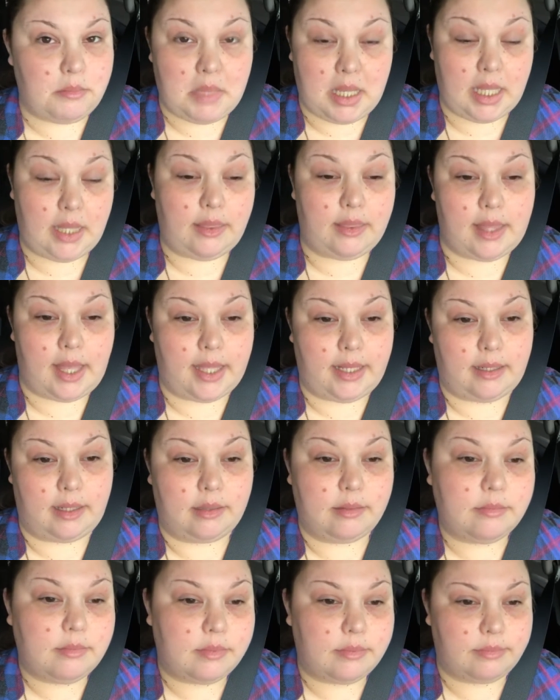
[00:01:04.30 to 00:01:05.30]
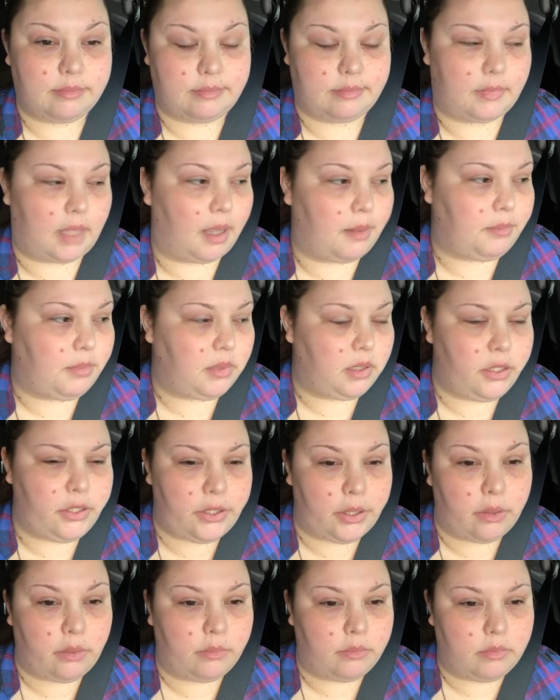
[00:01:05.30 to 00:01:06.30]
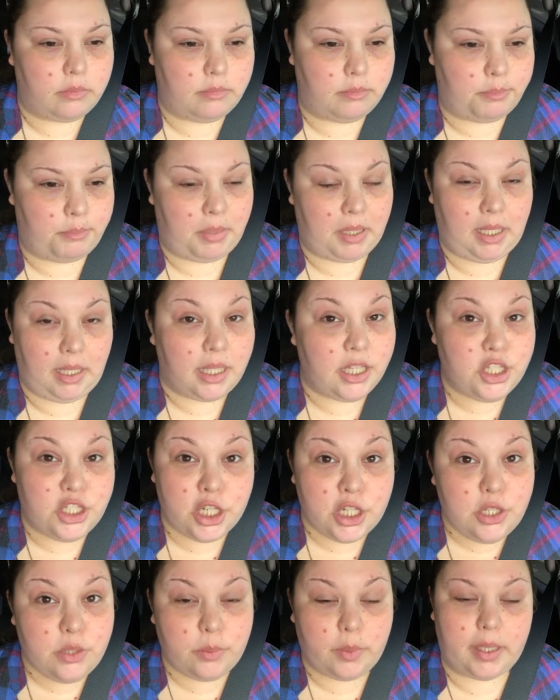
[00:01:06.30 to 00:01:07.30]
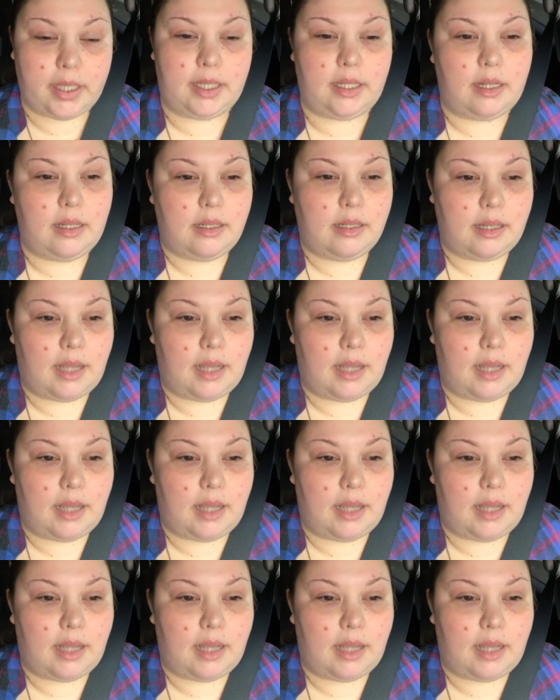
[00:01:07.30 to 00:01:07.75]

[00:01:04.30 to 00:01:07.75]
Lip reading: mean that I'm, being ingenuine.